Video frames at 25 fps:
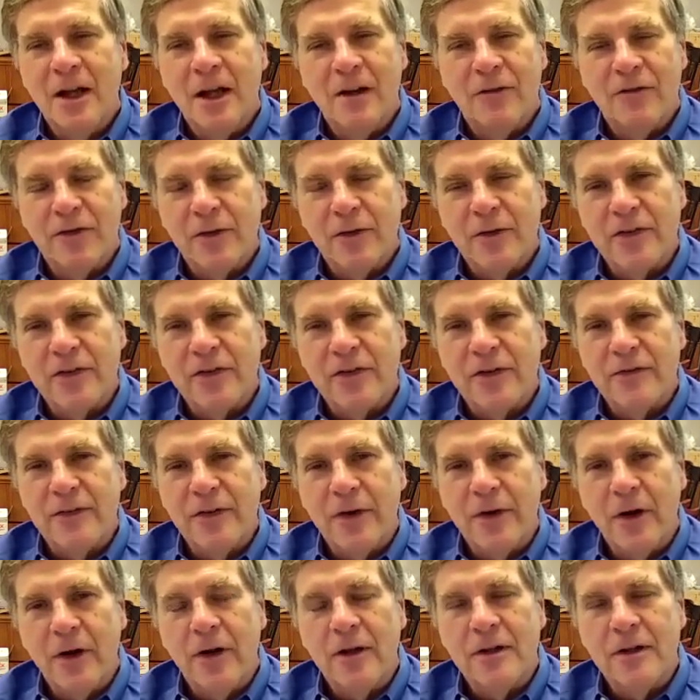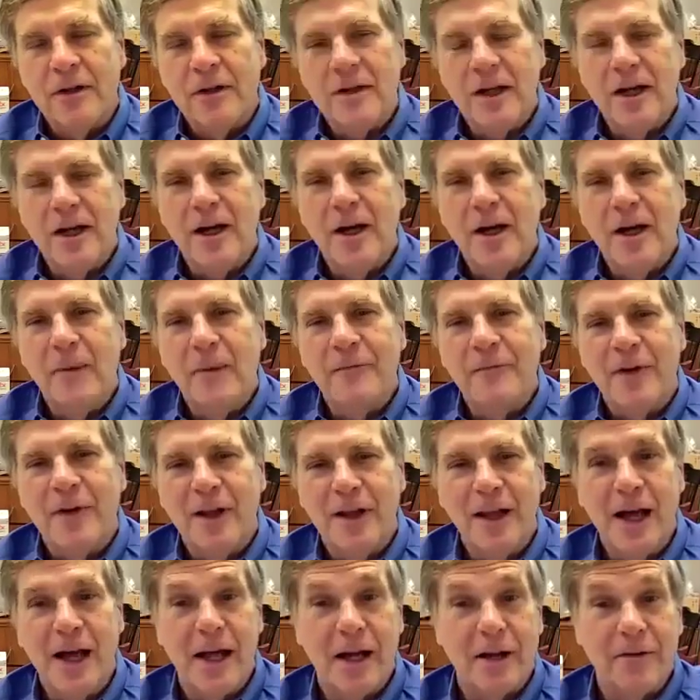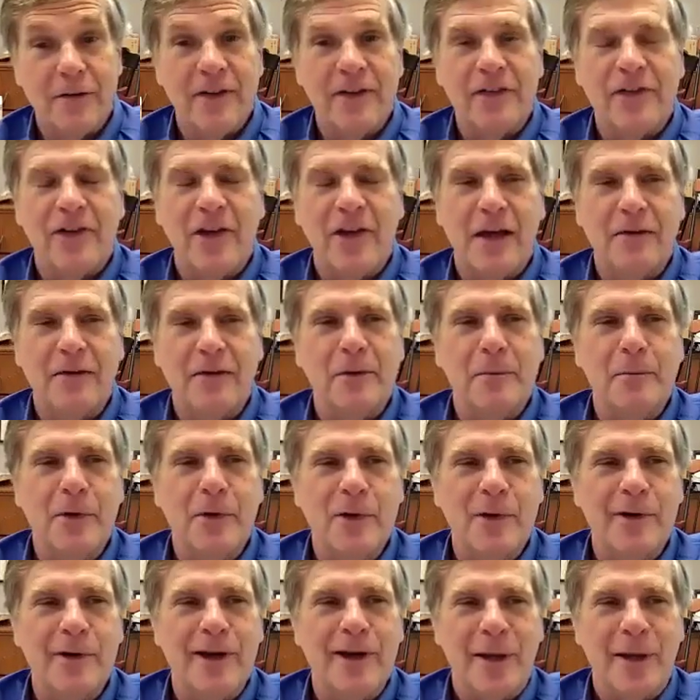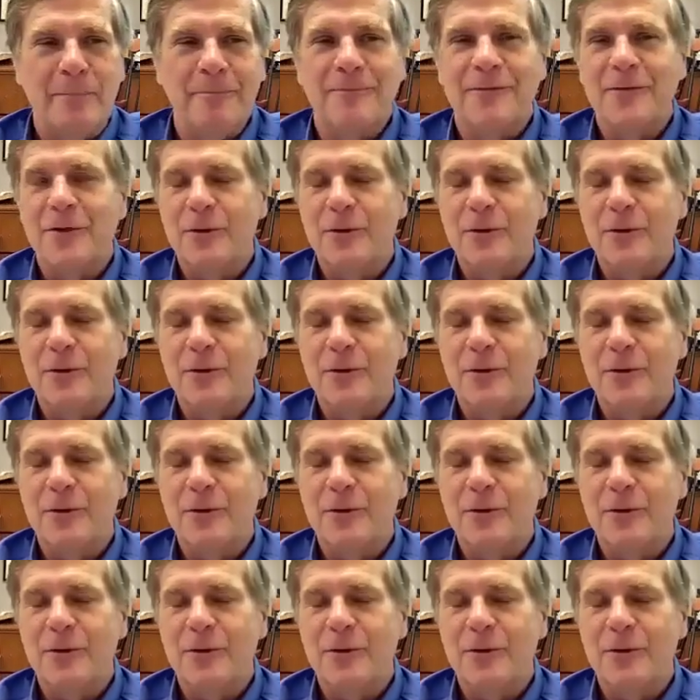First of all, a lot of us have immunity.